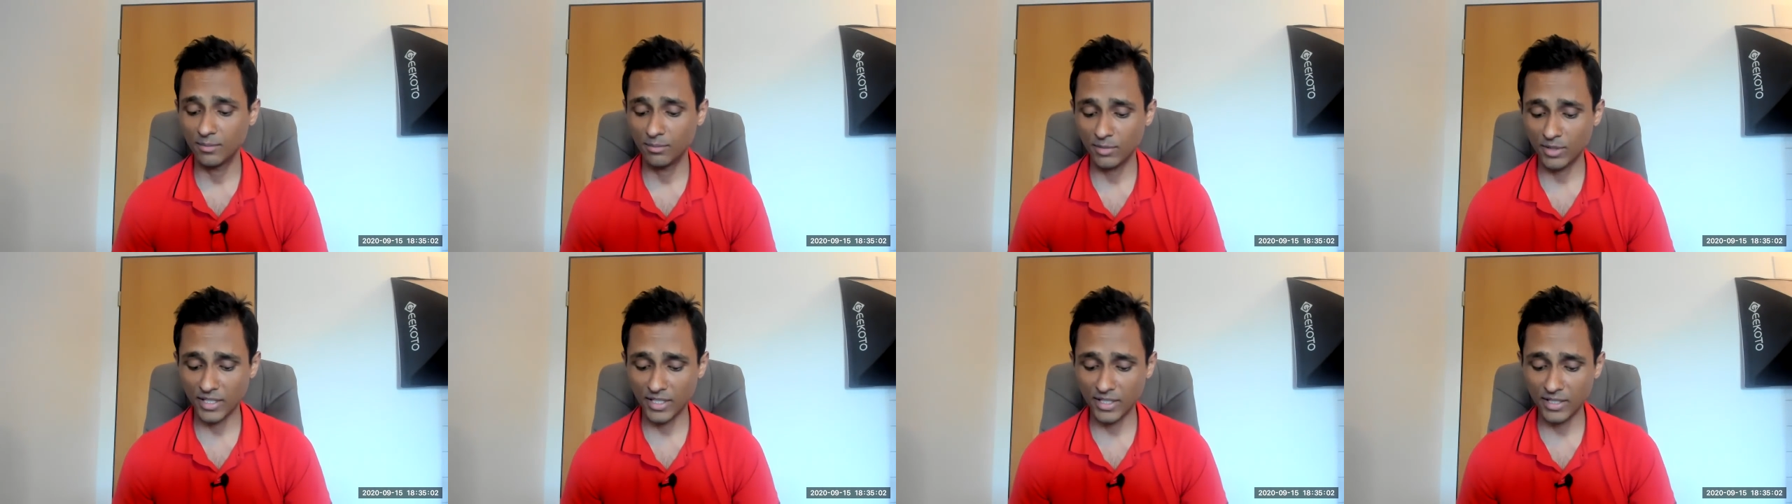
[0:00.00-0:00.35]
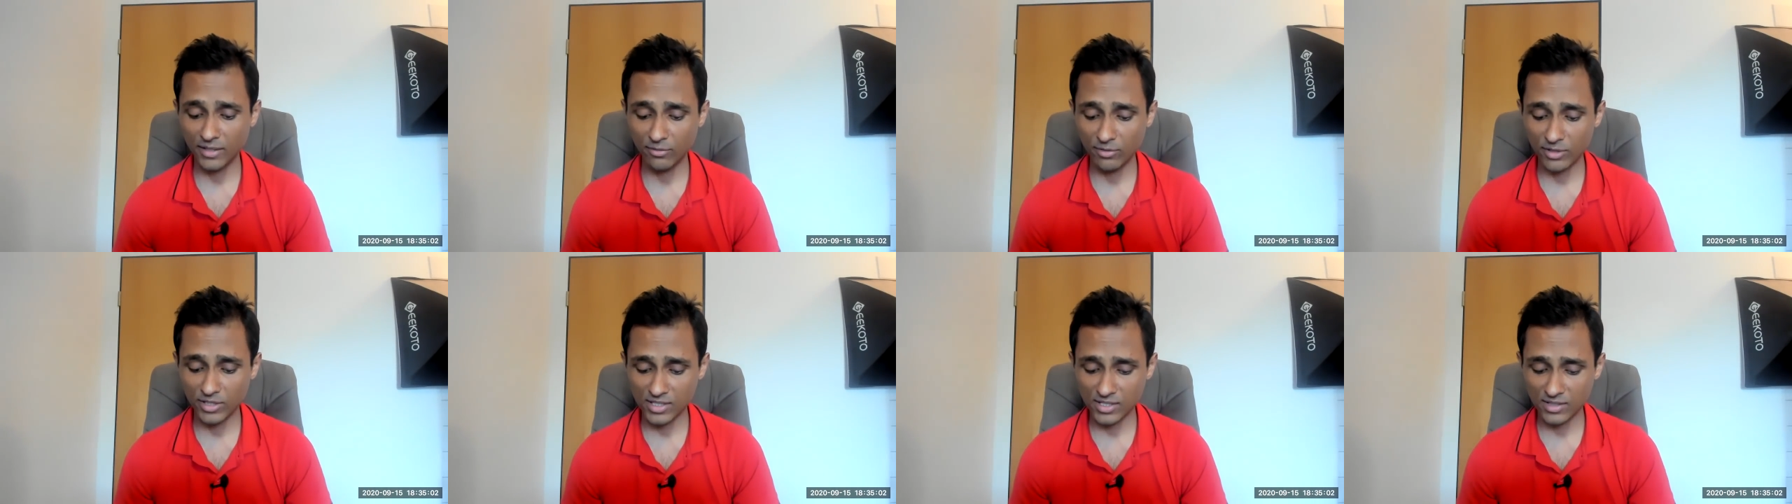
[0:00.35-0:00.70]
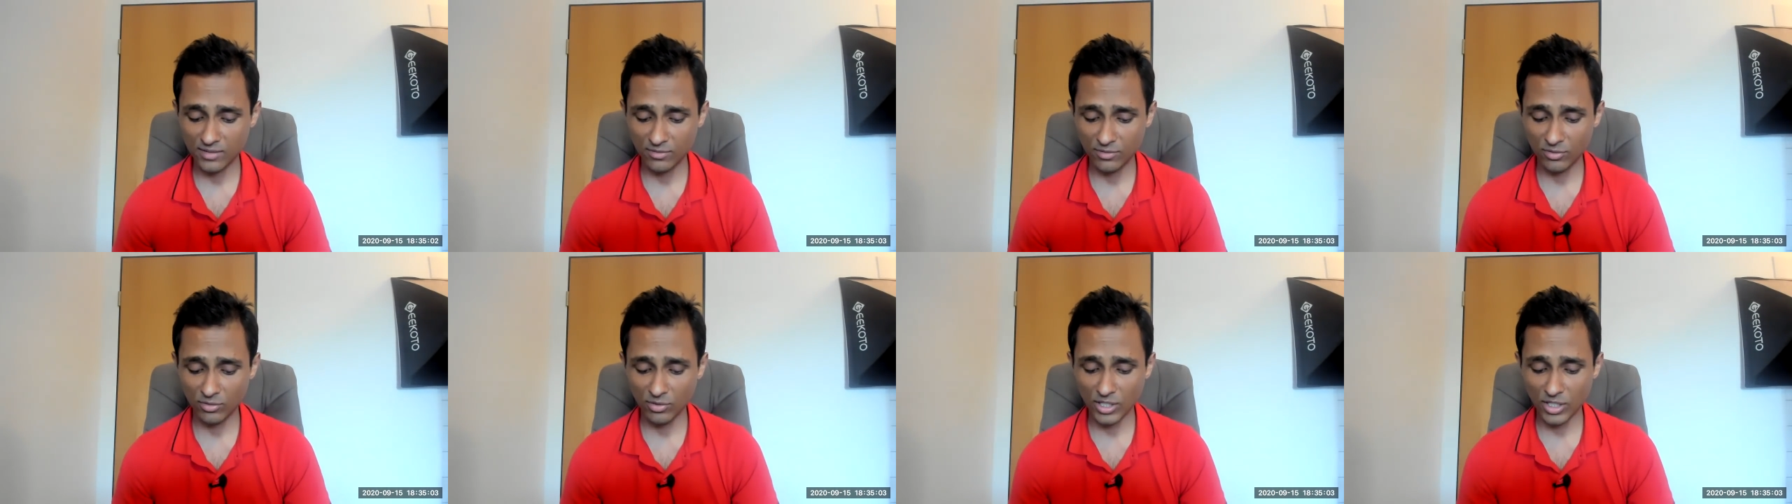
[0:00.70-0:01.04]
But anyways,
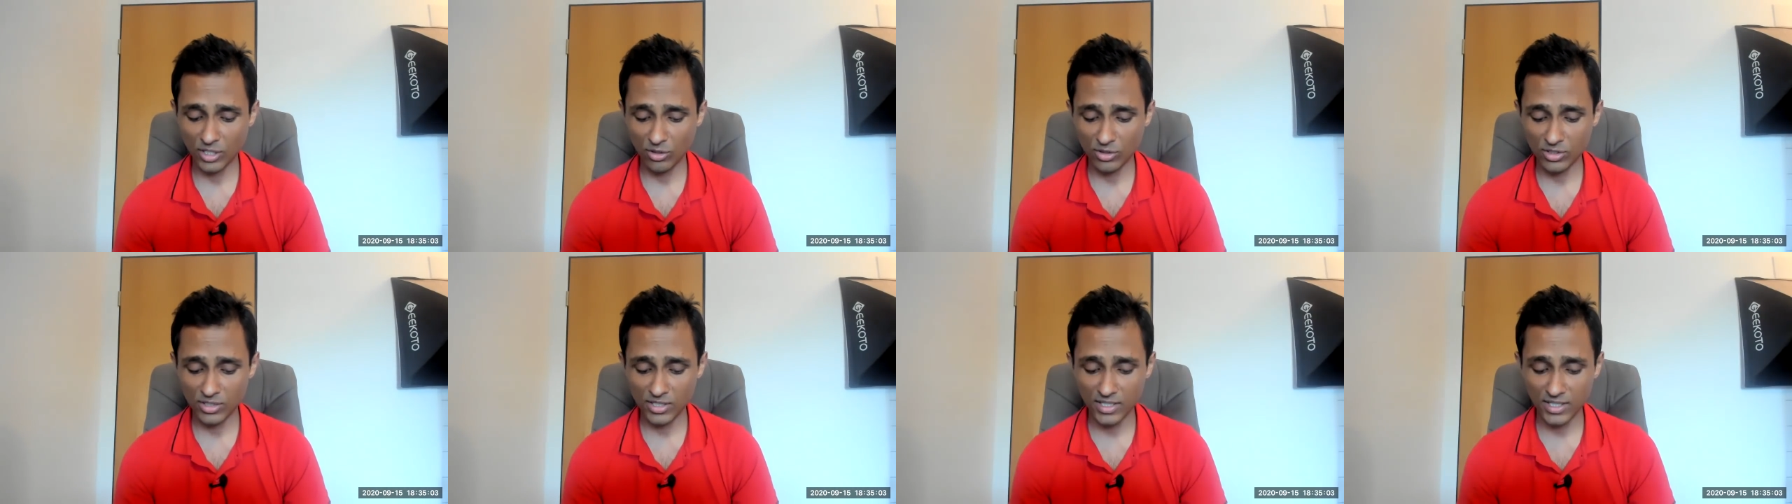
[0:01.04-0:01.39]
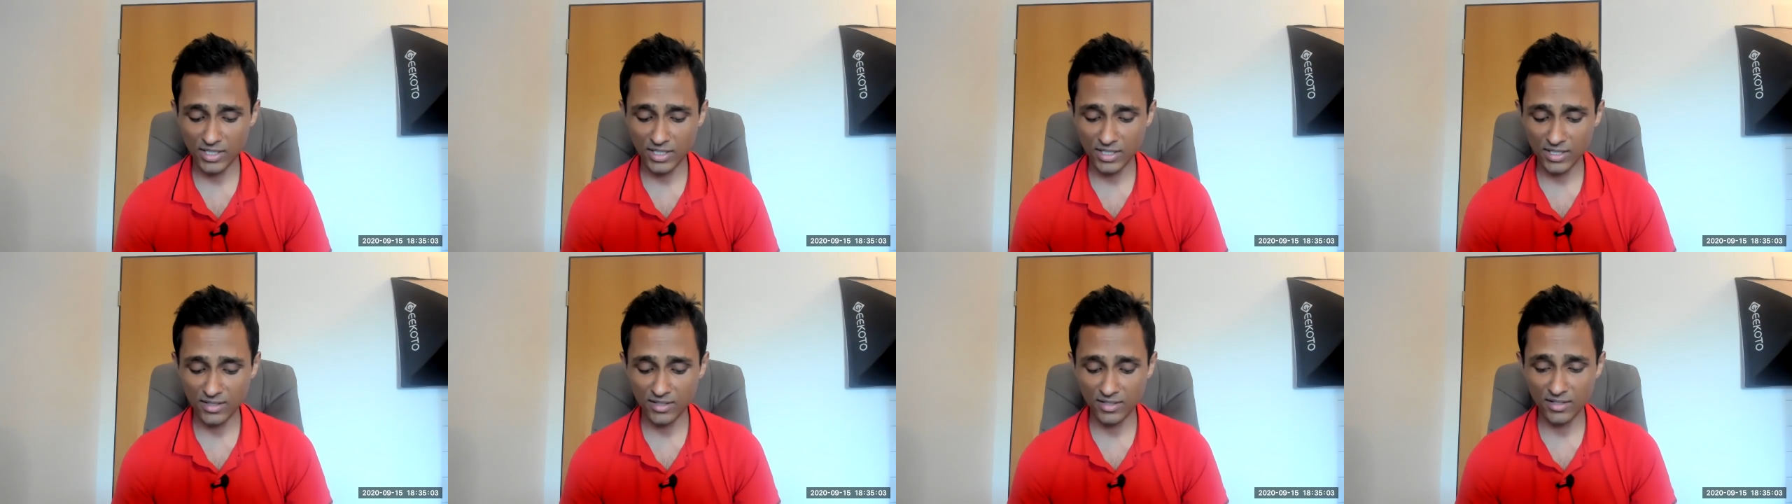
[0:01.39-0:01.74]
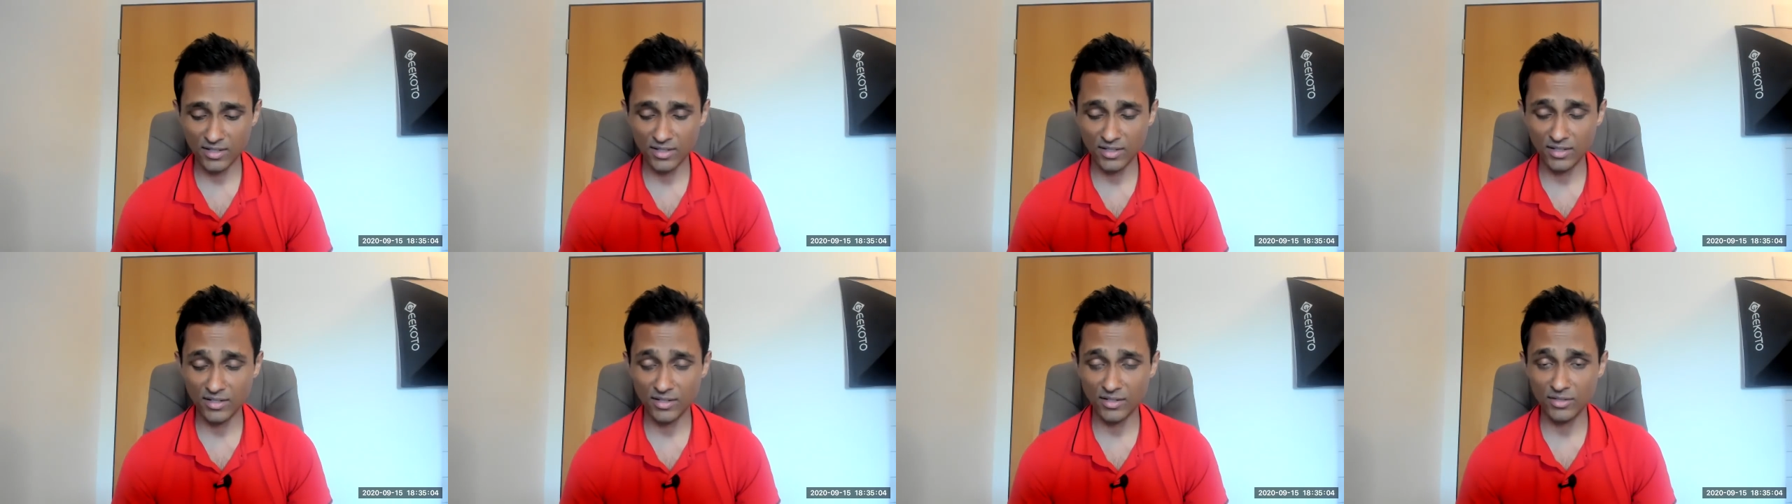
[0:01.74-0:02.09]
if you cannot, then
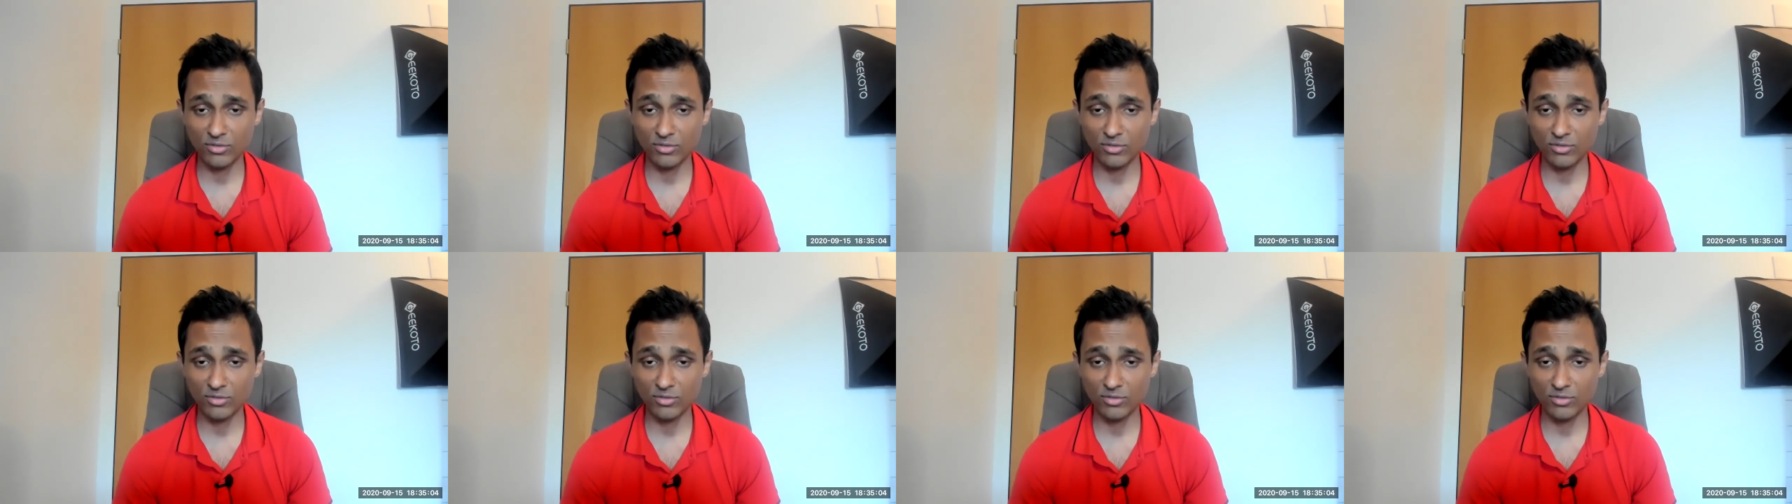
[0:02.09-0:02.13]
uh,